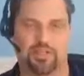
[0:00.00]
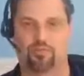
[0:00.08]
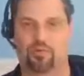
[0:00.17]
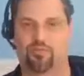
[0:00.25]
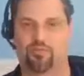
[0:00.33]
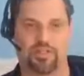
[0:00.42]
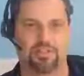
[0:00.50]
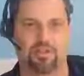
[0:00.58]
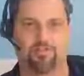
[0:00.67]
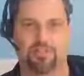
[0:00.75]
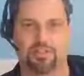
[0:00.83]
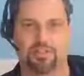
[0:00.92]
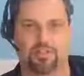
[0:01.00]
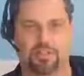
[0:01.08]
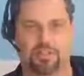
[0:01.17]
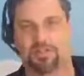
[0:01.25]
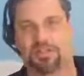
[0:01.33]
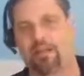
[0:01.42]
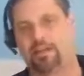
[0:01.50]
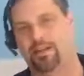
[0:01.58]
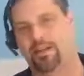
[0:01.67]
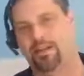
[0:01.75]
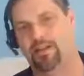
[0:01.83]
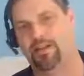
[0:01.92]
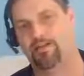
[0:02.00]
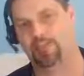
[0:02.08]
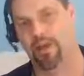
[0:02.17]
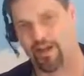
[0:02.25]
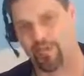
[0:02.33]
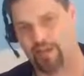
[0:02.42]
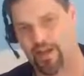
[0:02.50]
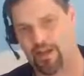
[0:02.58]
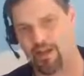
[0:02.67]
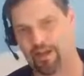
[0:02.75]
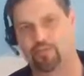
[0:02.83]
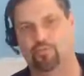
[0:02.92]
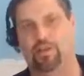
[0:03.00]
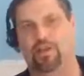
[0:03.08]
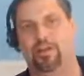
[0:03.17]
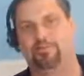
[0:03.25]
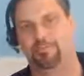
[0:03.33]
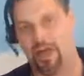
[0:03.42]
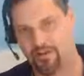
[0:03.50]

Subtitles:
They want to run something and see what it looks like, modify it a little bit.